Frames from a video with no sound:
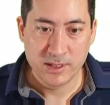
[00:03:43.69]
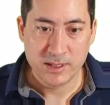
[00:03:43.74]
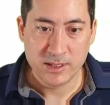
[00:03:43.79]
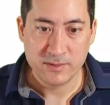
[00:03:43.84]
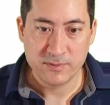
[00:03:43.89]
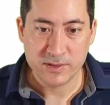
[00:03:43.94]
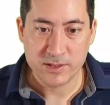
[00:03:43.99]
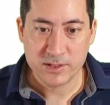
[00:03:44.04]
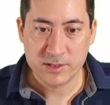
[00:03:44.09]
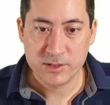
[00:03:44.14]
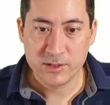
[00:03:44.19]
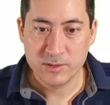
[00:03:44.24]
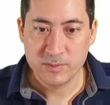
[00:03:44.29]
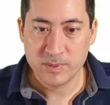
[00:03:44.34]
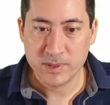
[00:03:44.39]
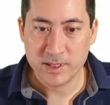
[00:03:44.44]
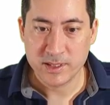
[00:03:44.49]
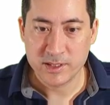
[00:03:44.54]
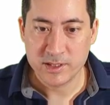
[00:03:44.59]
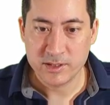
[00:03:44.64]
if it's 2
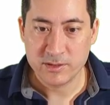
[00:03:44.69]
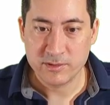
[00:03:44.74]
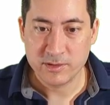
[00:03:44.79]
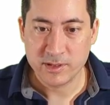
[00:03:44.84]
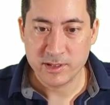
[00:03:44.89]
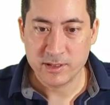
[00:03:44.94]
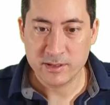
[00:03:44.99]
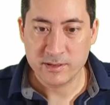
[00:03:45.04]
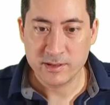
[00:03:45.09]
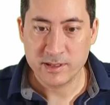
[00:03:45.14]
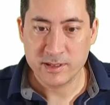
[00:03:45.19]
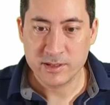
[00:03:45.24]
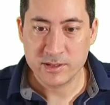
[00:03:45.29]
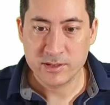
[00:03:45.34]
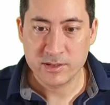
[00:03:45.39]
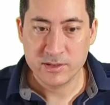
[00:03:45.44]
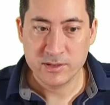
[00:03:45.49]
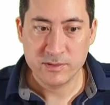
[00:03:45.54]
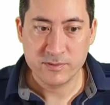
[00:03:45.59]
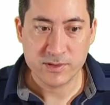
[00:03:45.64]
plus, you write iron 2.